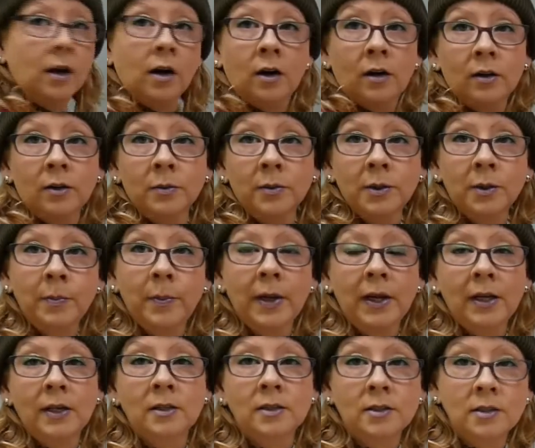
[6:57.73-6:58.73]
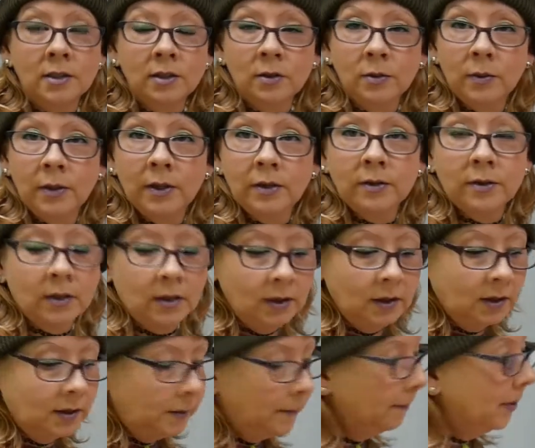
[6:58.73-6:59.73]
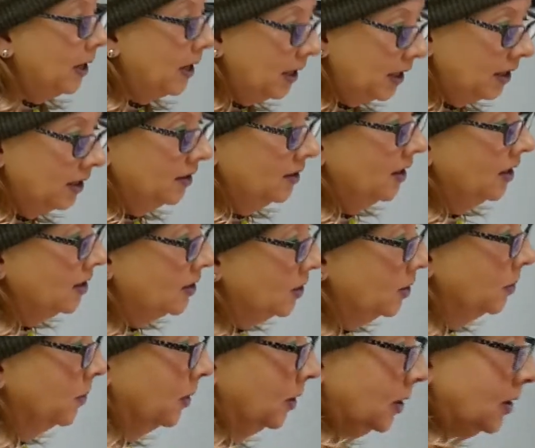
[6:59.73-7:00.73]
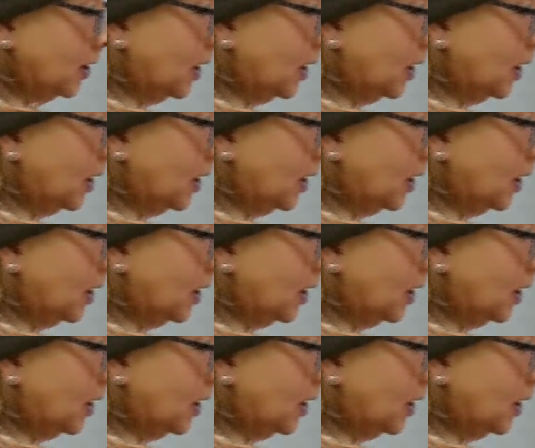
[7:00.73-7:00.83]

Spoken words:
are a real pain to deal with, but they do put